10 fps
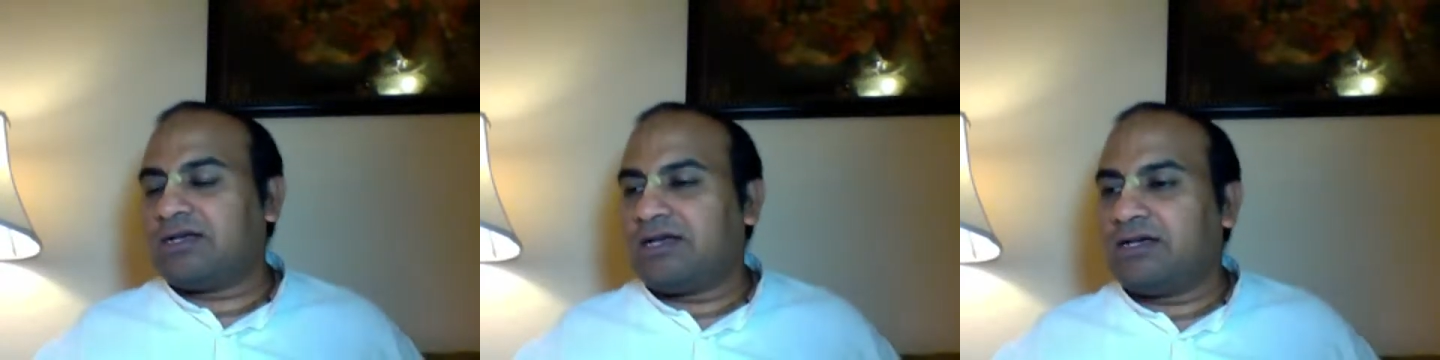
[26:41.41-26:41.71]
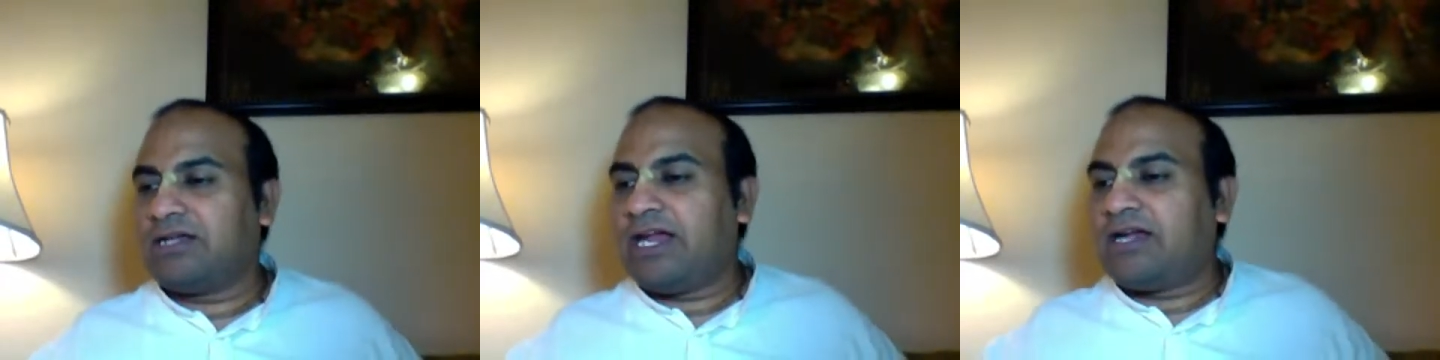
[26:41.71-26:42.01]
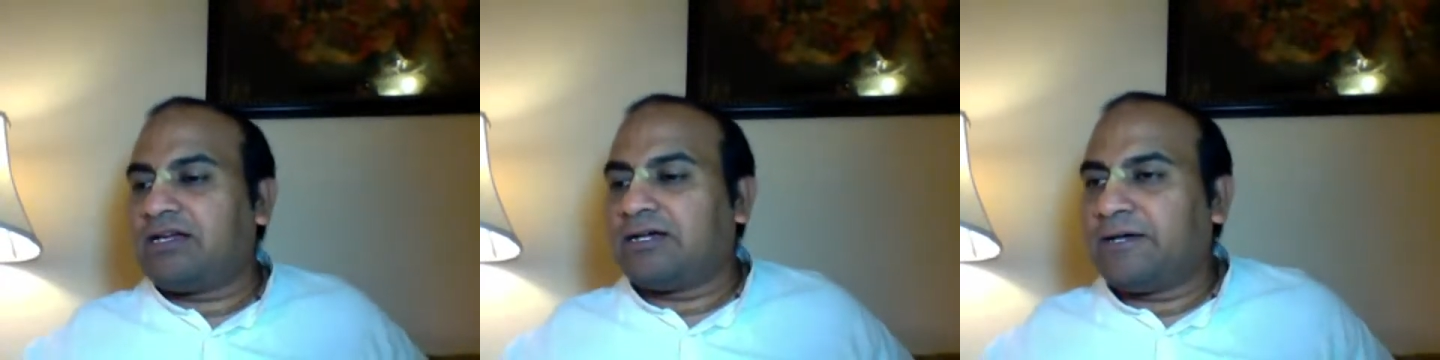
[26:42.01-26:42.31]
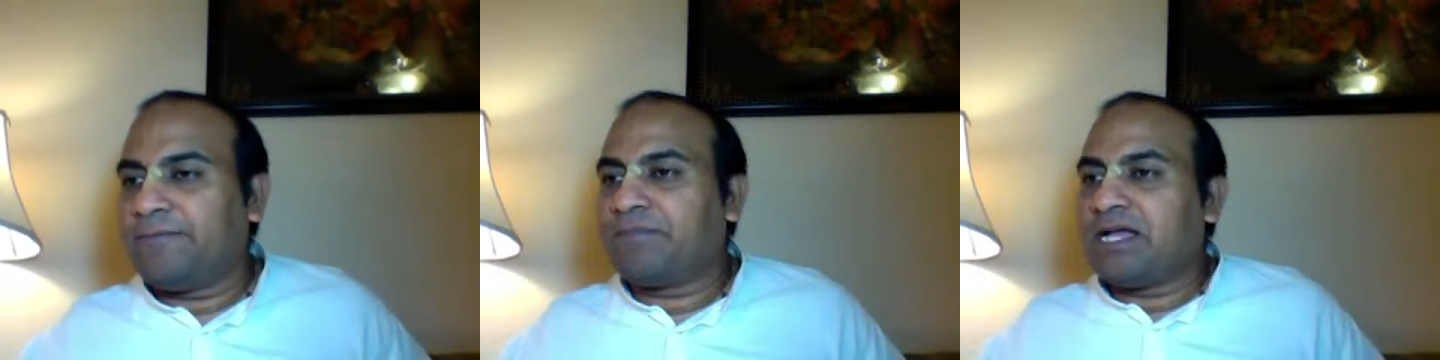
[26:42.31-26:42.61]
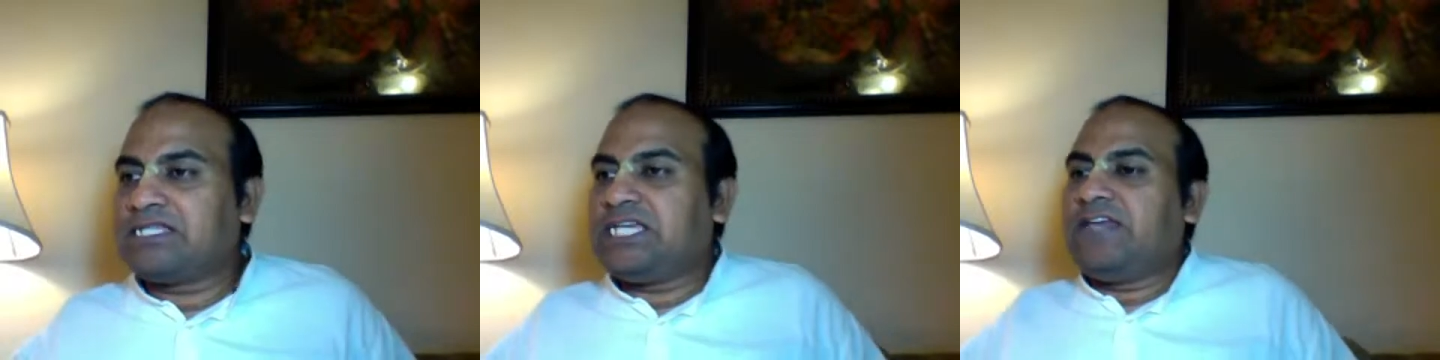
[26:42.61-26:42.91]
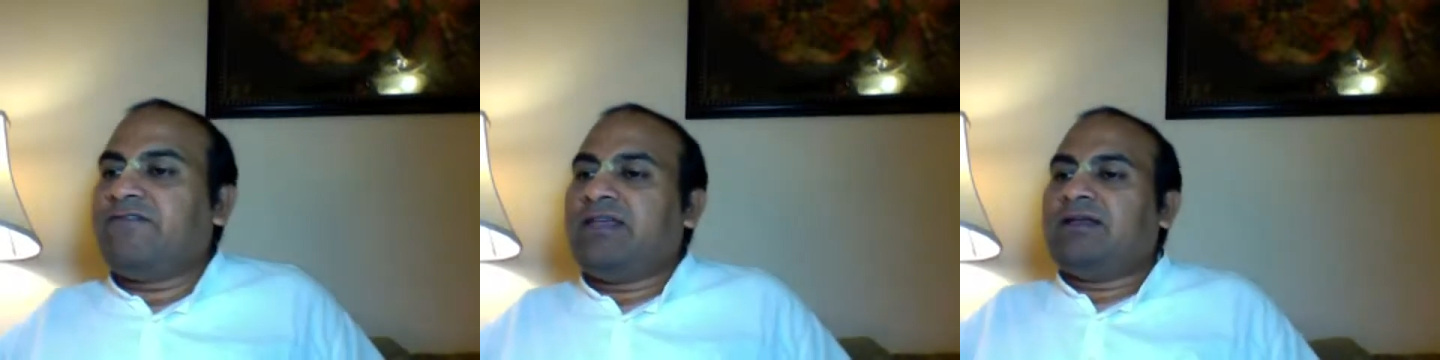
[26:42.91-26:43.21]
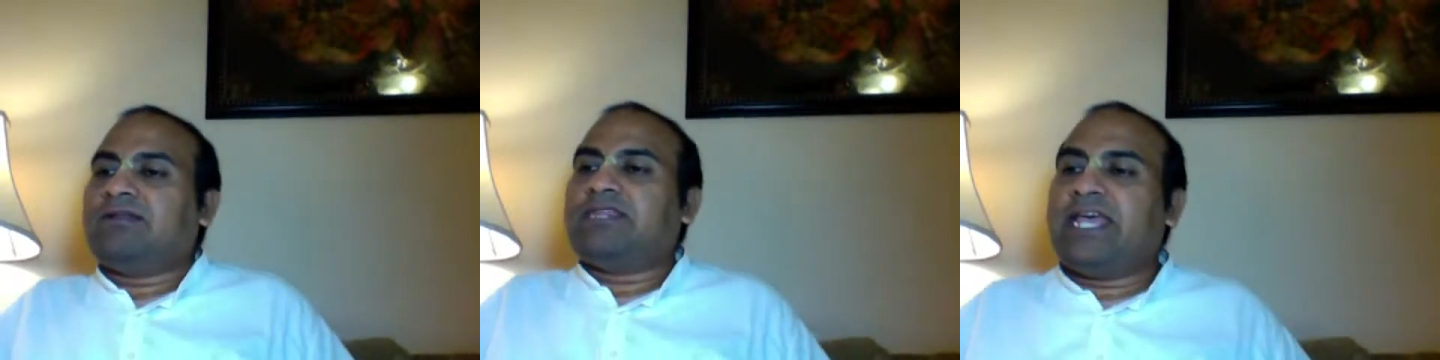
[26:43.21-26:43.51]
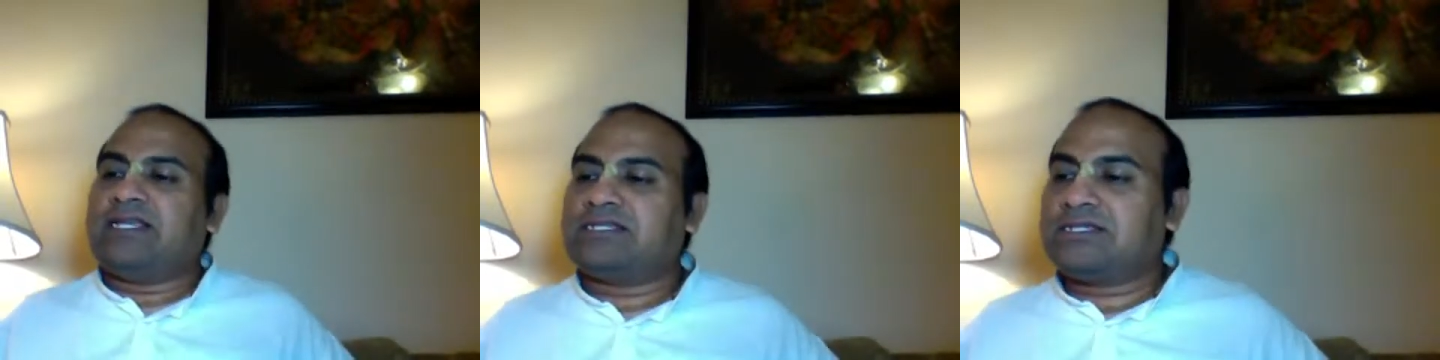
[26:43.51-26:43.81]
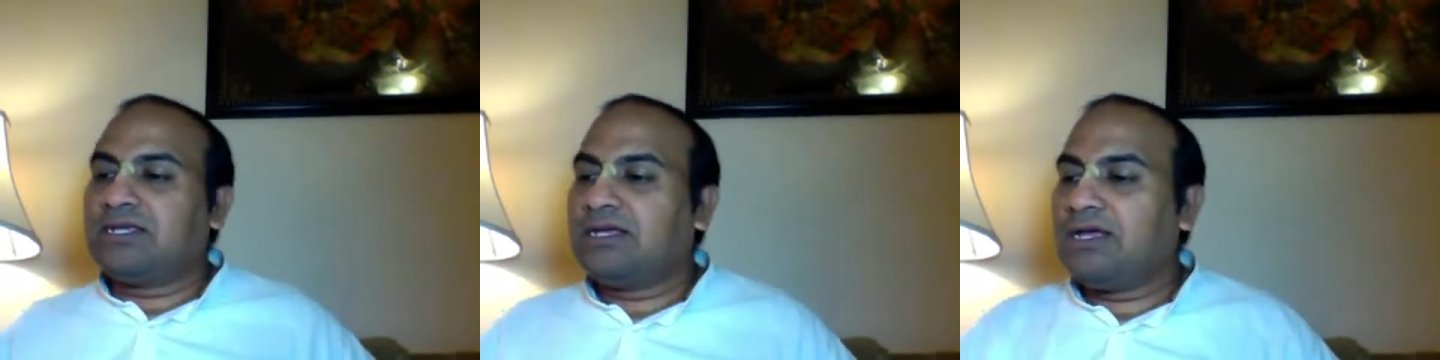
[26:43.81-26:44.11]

a great achieving things,